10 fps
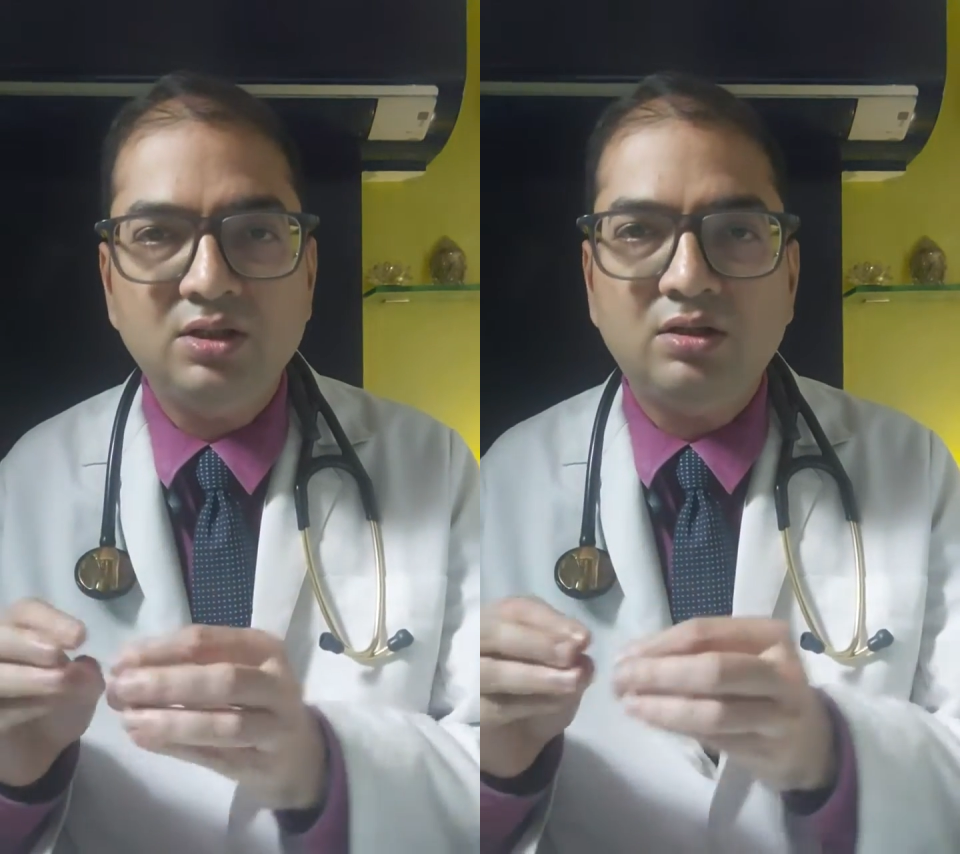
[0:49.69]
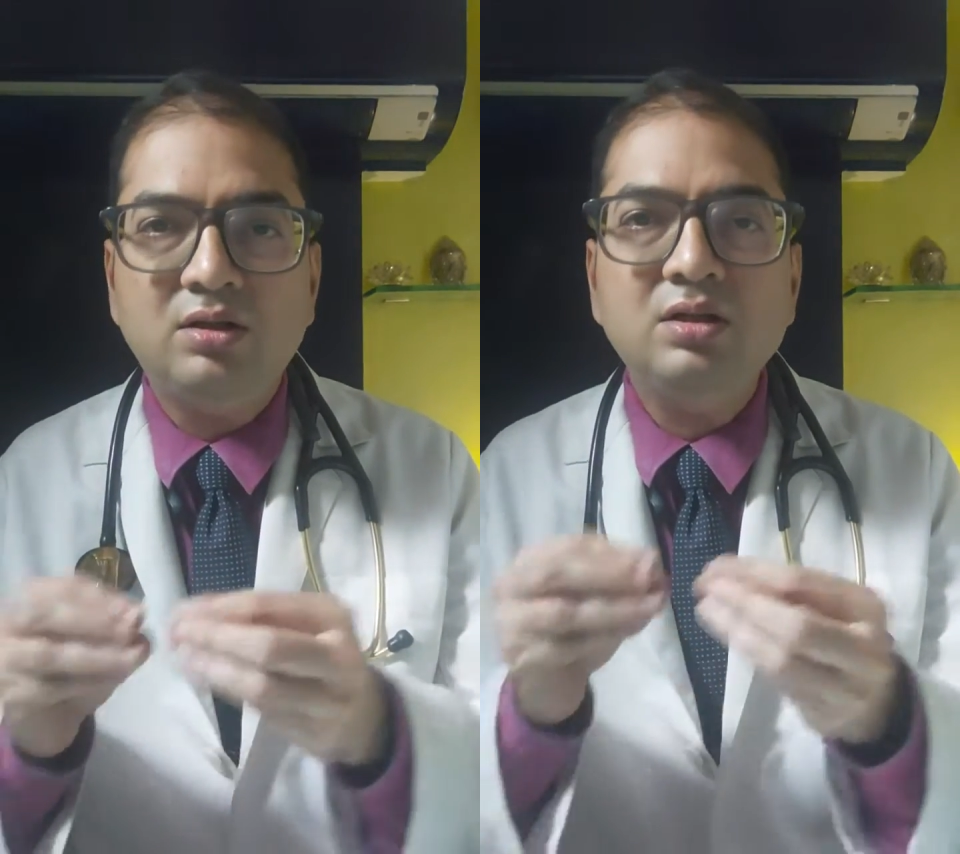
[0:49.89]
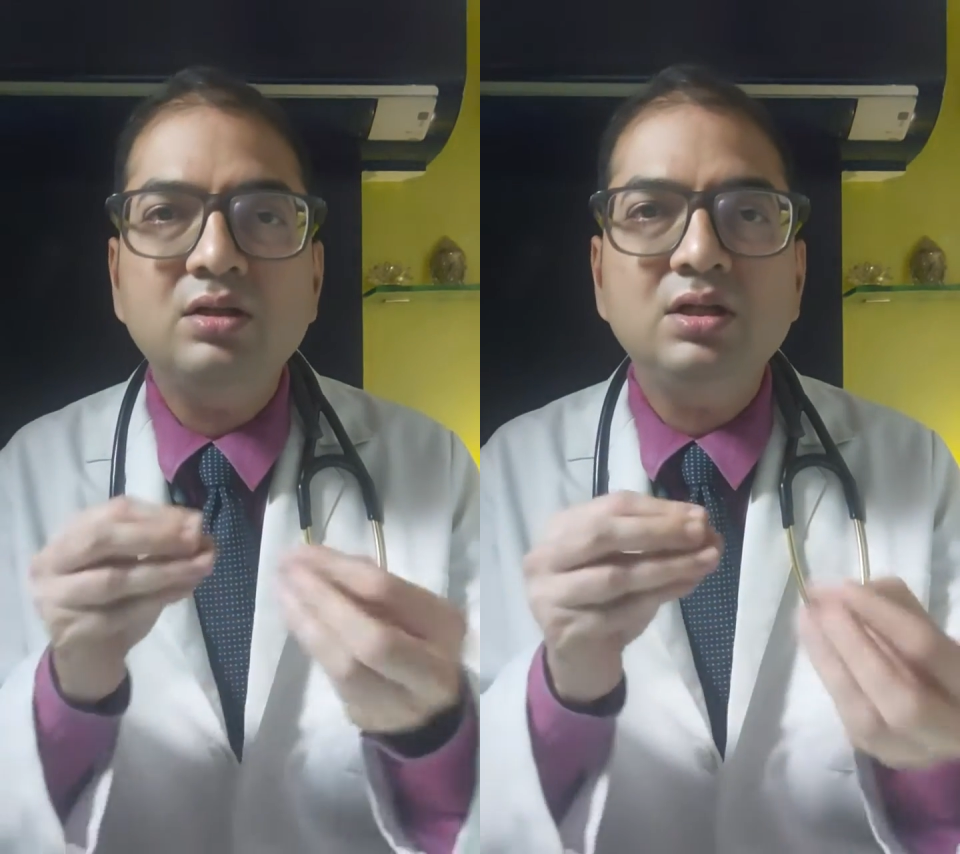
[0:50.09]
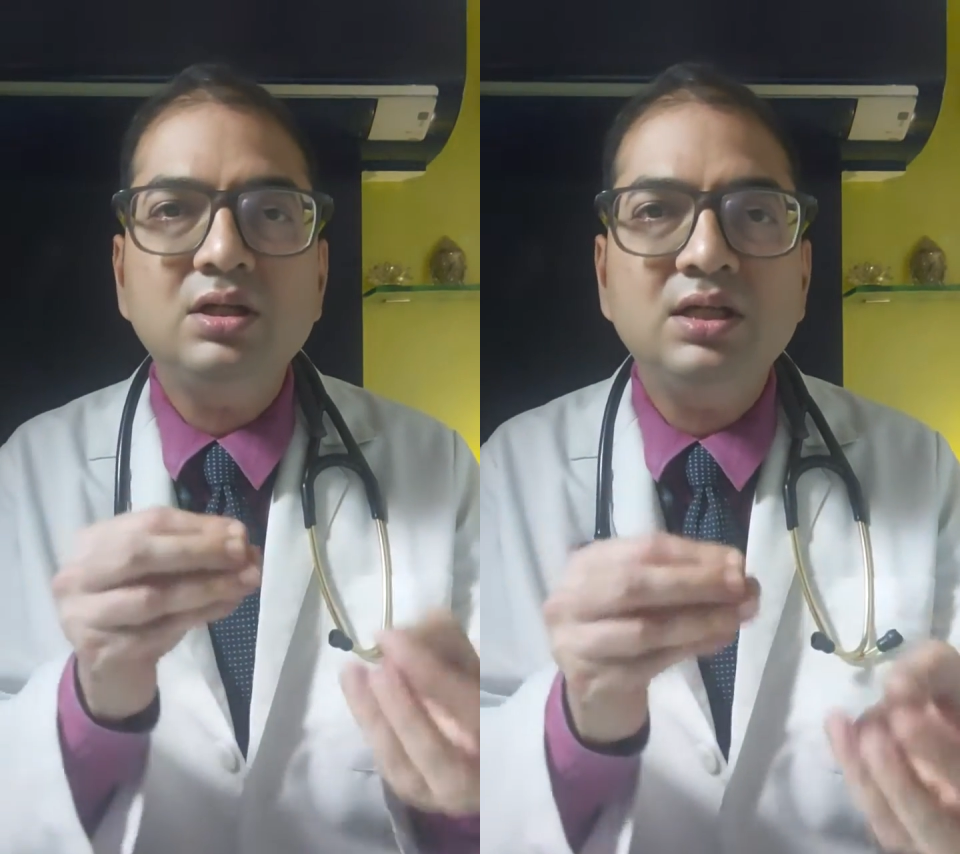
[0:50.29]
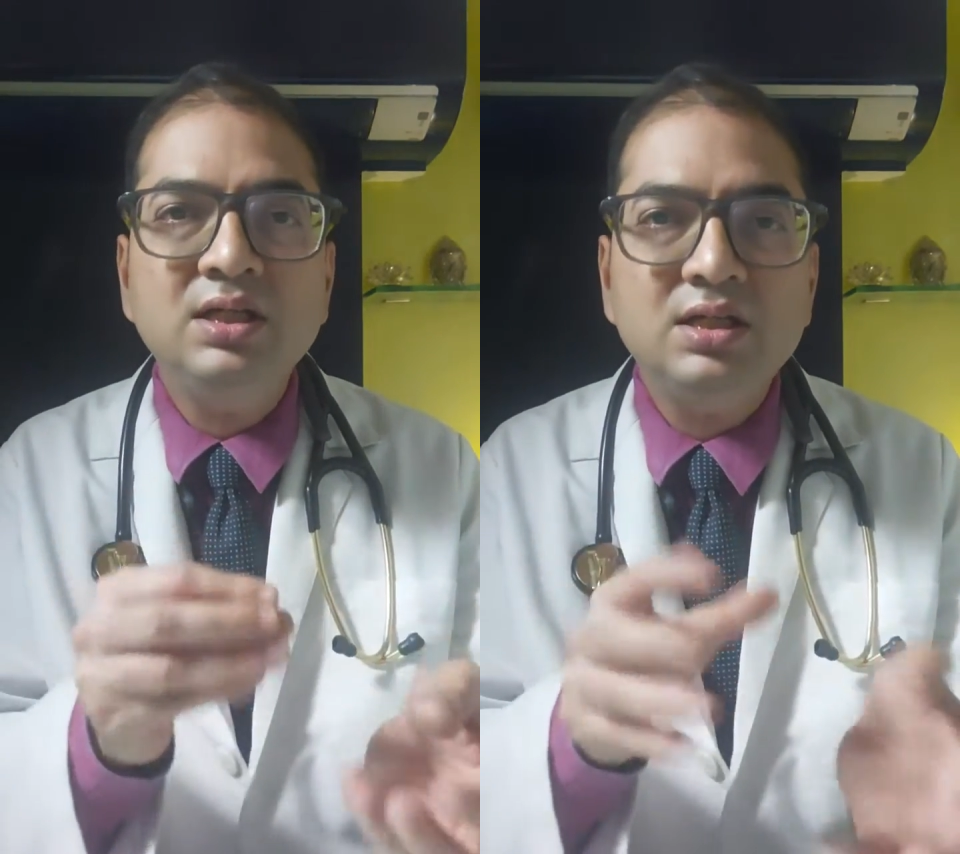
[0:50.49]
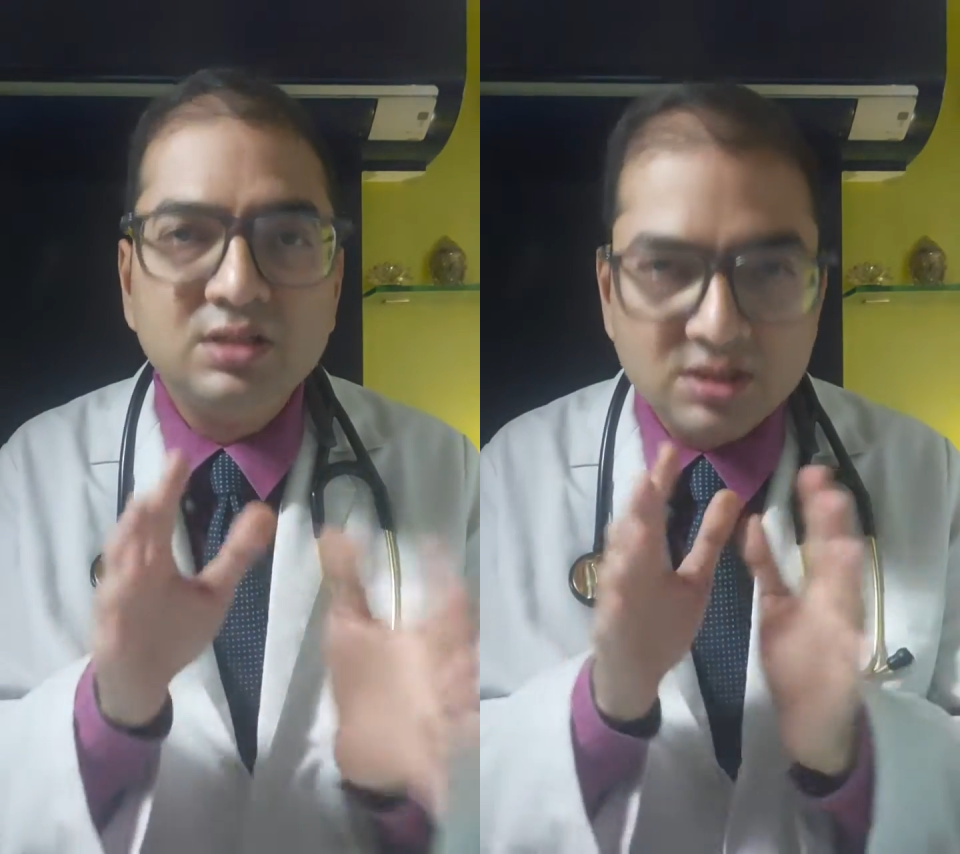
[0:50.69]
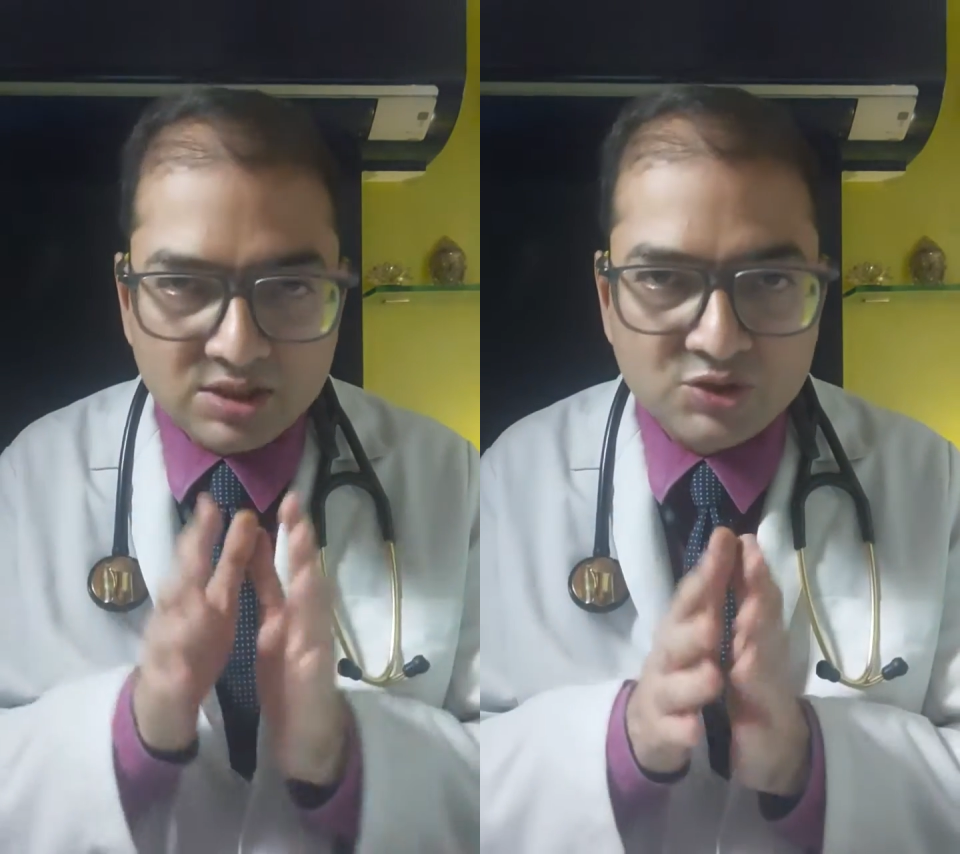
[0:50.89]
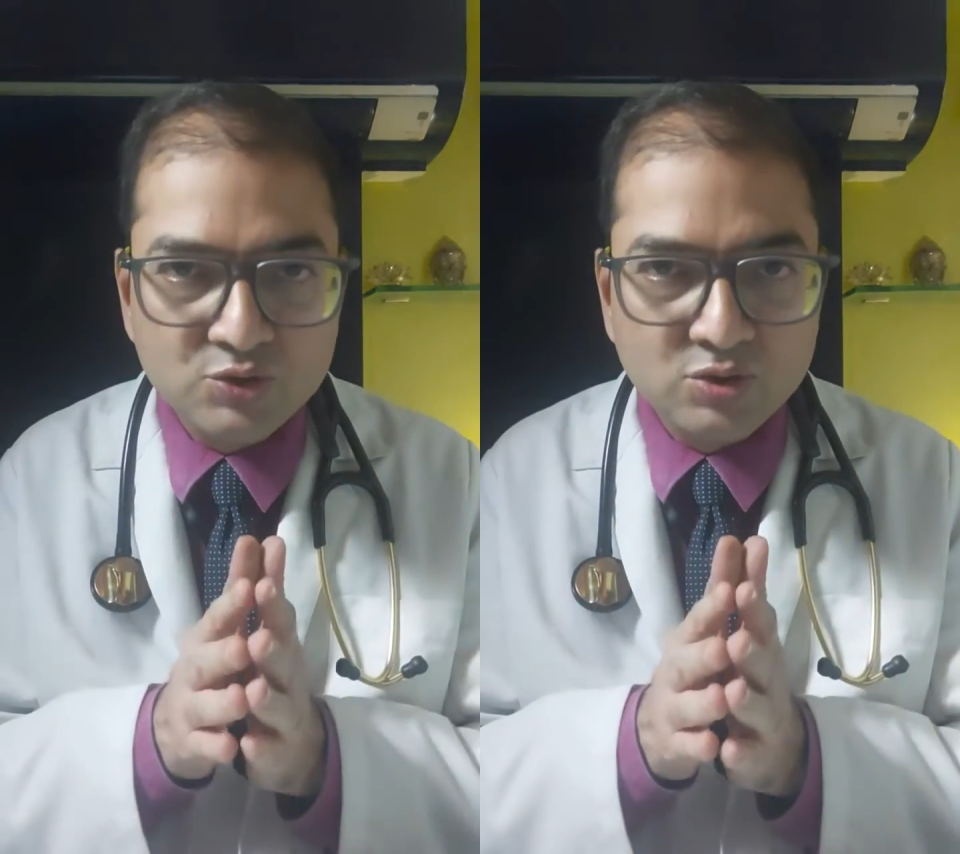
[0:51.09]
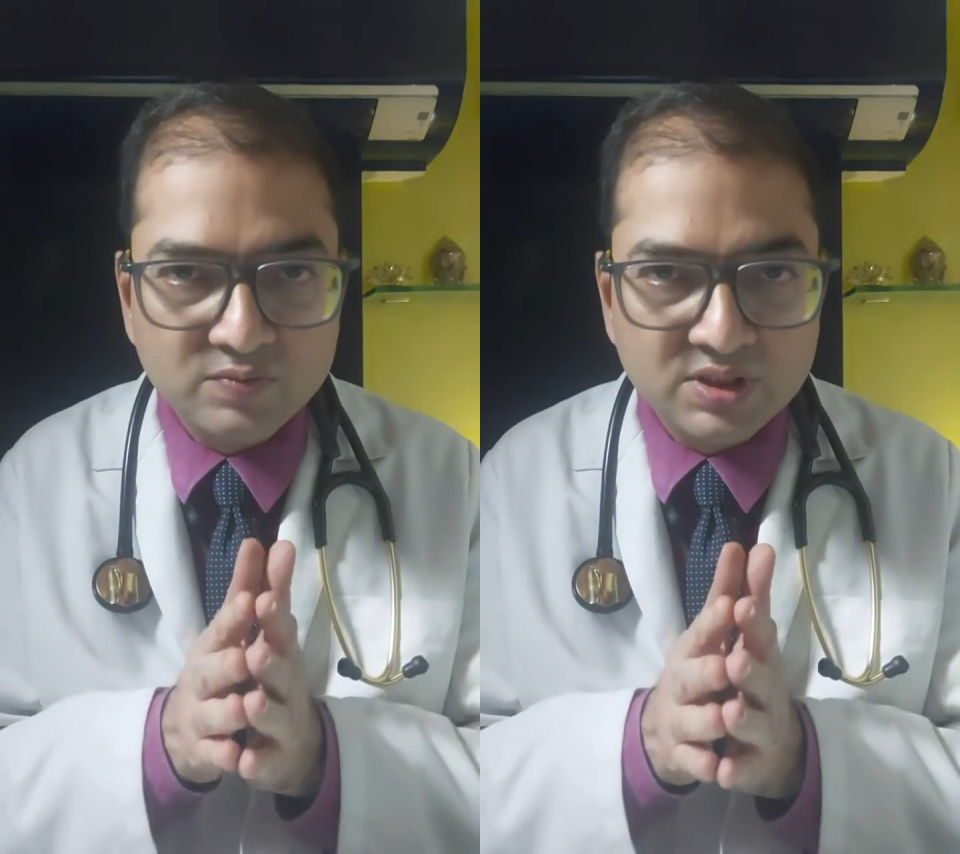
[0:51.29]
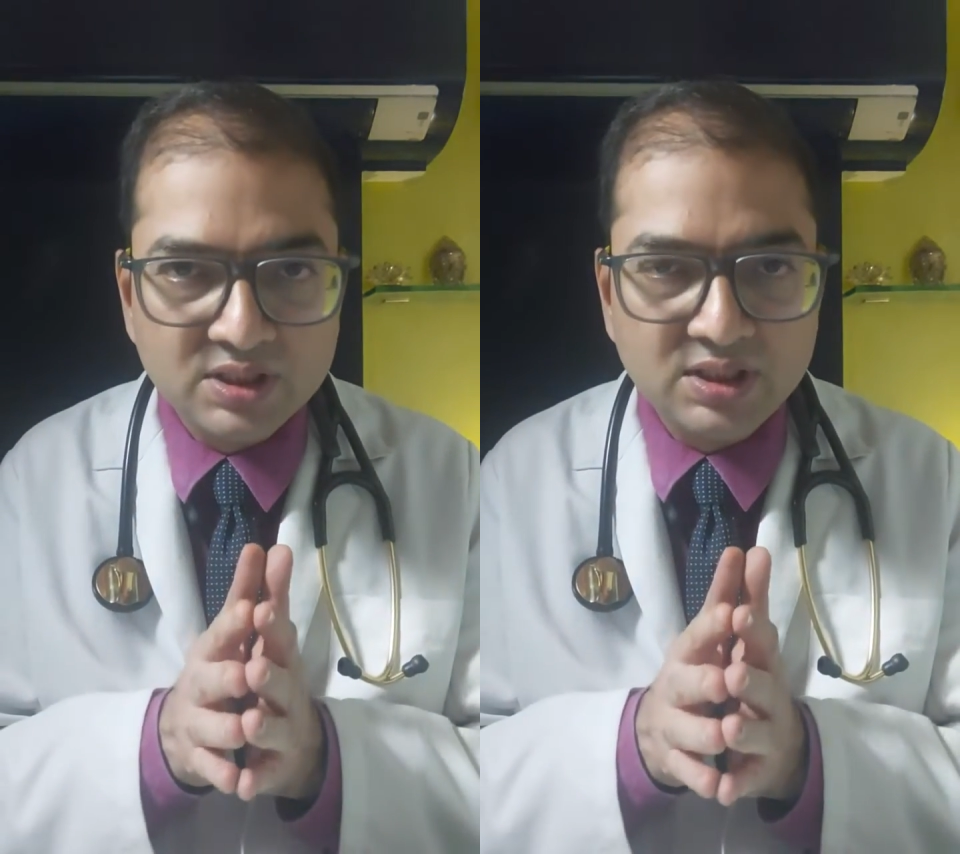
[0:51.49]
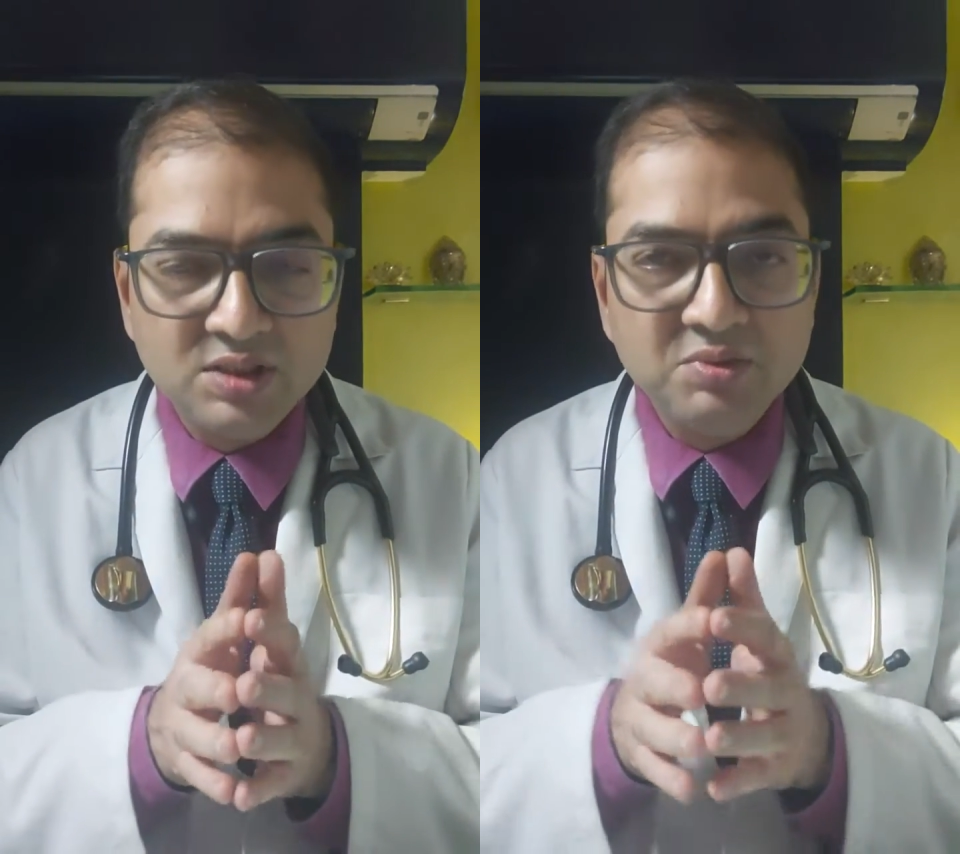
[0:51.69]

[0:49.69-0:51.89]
or any other issue of the kidney